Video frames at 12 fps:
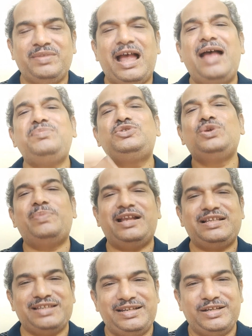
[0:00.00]
I am super
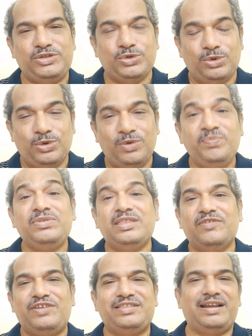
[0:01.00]
excited to know
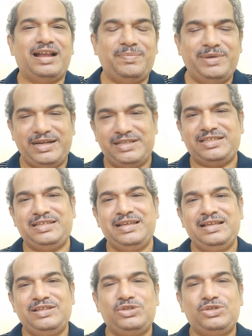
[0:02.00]
the further updates.